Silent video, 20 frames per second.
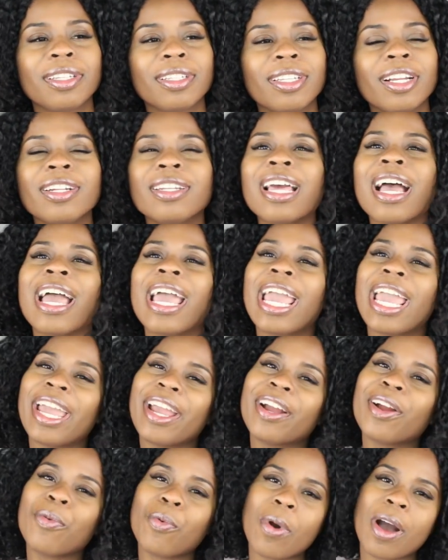They're not
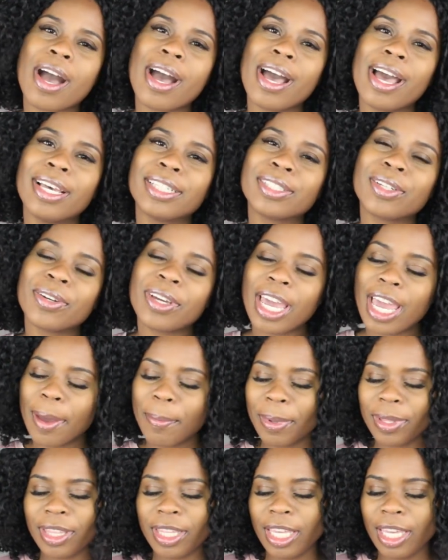hair wise,
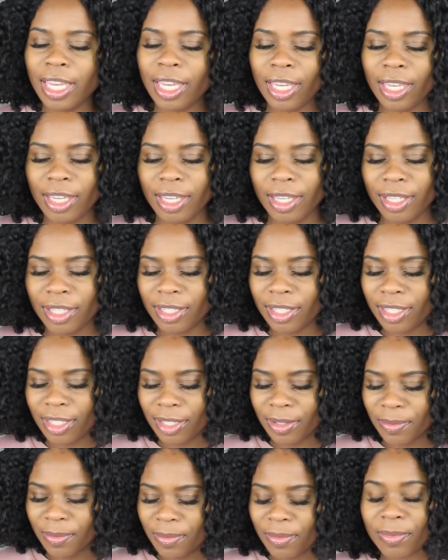okay? But
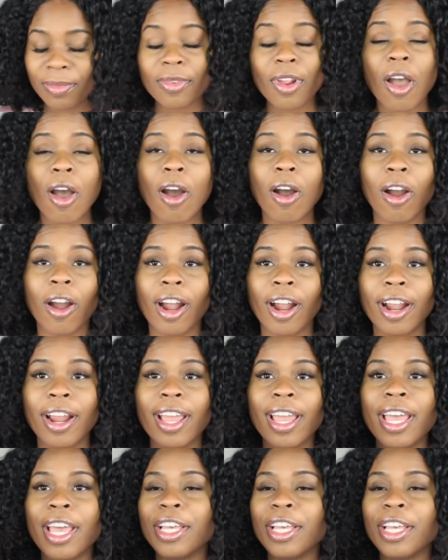these are.